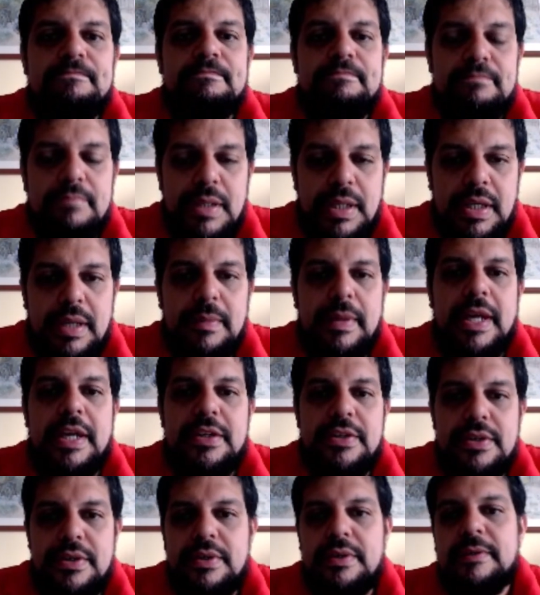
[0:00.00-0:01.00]
Pick a
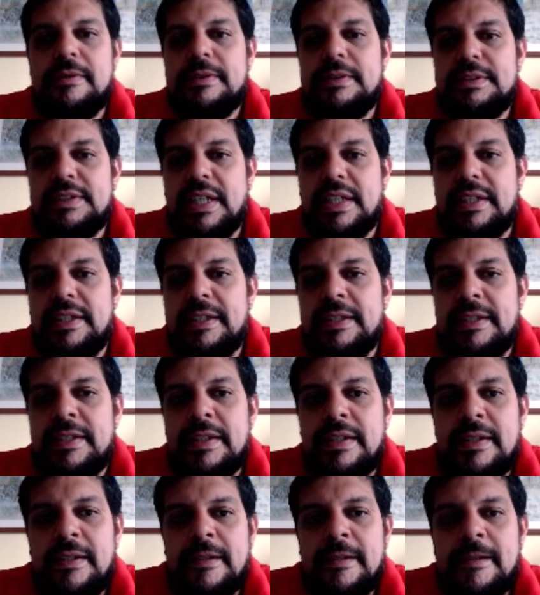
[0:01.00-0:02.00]
major, exactly.
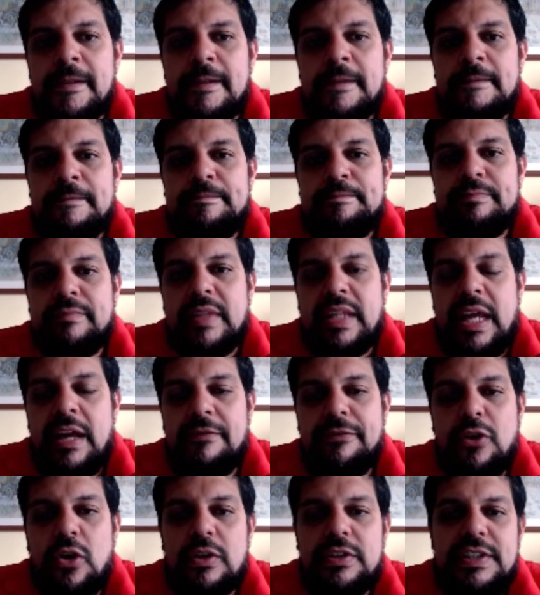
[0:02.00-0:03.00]

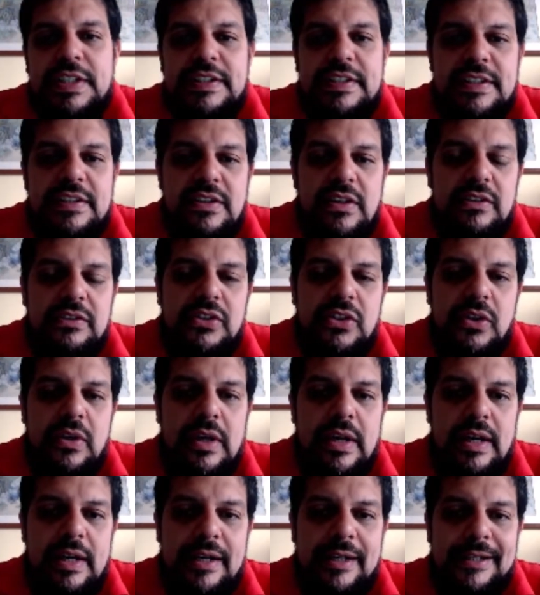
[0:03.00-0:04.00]
Of course, this is also
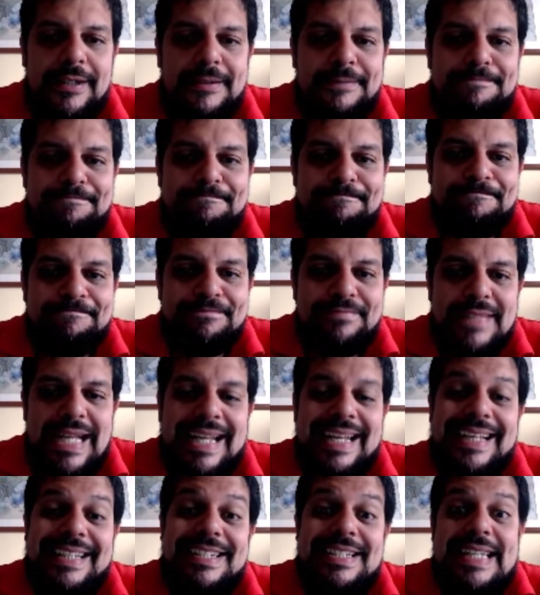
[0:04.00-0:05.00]
an
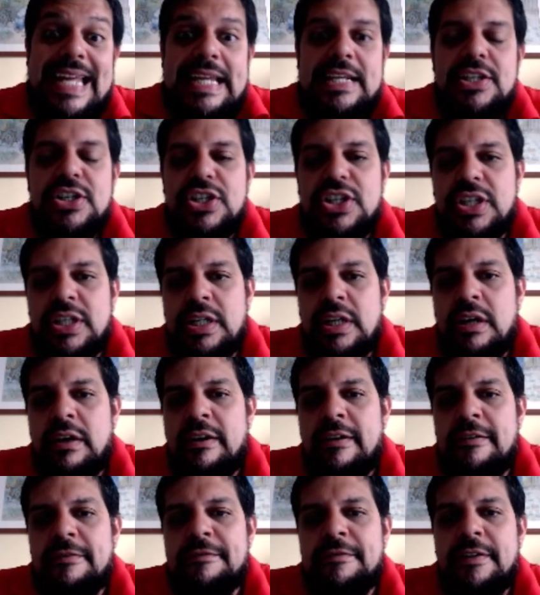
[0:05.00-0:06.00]
extension
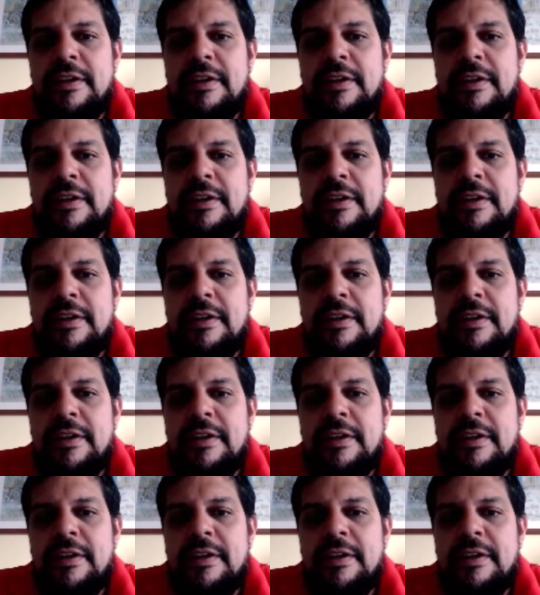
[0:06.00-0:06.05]
of